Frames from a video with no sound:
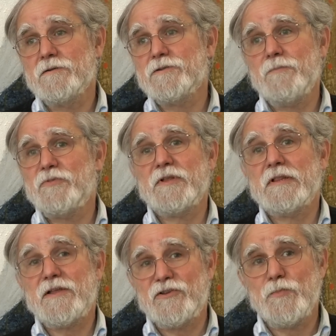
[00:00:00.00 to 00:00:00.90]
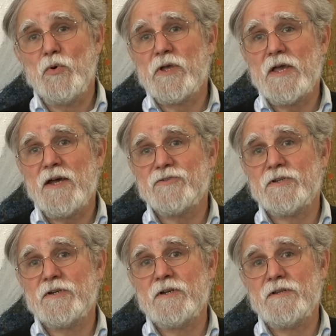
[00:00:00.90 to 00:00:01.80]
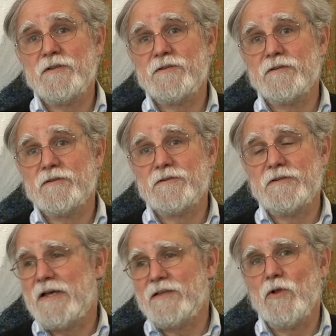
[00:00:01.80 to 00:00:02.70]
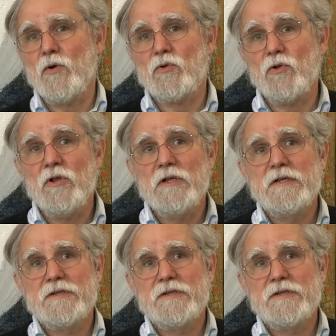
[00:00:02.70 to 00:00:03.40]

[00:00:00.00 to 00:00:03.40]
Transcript: something like spooky action at a distance, non-local,